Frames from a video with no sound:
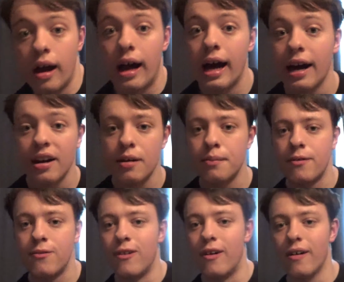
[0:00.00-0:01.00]
At number
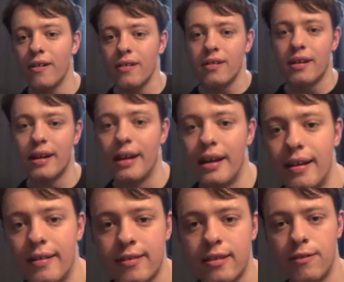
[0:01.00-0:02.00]
4, it
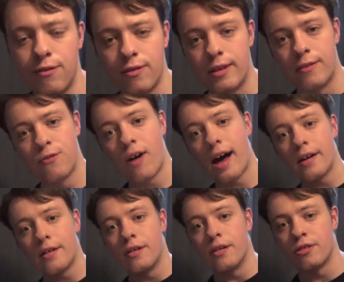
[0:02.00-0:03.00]
is the
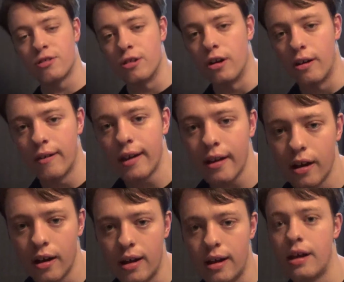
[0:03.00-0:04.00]
final story.
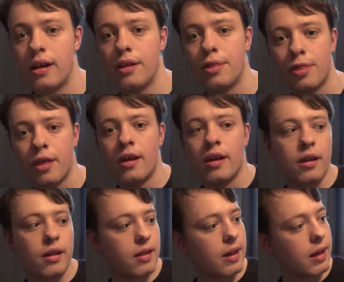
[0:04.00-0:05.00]
It is
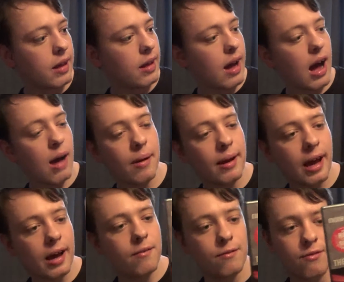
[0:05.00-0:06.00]
the
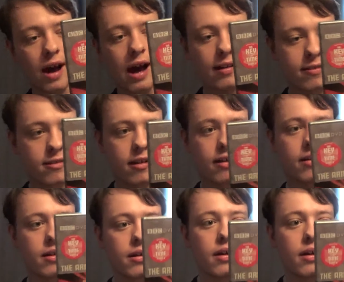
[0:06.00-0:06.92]
Armageddon Factor.